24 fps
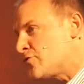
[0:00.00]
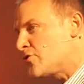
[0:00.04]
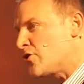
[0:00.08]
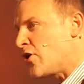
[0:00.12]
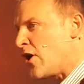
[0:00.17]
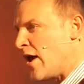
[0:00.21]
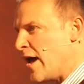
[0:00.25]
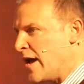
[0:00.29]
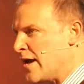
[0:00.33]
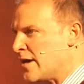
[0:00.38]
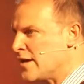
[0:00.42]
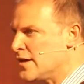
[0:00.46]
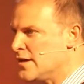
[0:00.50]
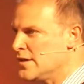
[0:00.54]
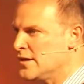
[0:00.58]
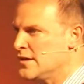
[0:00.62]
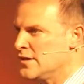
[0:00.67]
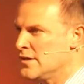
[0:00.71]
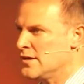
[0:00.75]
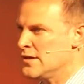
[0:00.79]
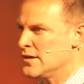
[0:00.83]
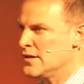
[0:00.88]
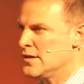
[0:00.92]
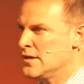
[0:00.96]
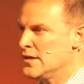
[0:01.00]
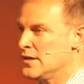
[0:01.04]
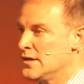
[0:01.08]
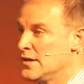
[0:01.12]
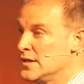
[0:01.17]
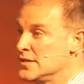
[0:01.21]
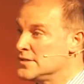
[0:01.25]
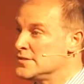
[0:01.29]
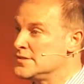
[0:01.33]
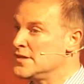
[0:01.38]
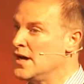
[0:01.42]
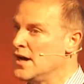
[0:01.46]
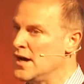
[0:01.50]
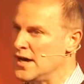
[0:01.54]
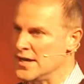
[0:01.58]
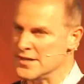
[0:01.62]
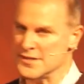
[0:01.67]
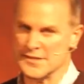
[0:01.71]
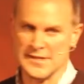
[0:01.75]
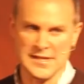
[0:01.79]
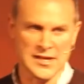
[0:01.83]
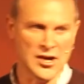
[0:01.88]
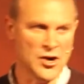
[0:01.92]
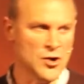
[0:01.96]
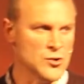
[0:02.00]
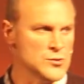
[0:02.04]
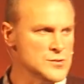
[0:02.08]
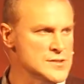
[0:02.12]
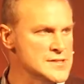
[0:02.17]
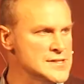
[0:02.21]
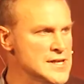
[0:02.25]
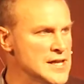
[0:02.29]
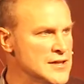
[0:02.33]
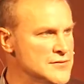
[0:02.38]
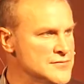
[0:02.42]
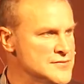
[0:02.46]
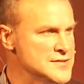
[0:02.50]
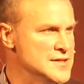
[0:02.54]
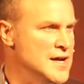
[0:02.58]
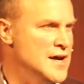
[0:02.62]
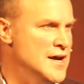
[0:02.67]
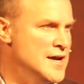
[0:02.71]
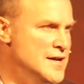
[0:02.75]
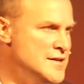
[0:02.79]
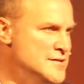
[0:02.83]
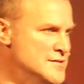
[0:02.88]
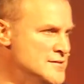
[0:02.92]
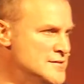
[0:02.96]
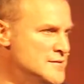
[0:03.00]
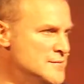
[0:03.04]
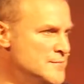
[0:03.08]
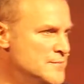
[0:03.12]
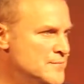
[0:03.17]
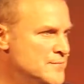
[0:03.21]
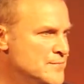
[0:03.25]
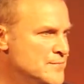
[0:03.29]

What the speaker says: track, dies. The old self dies.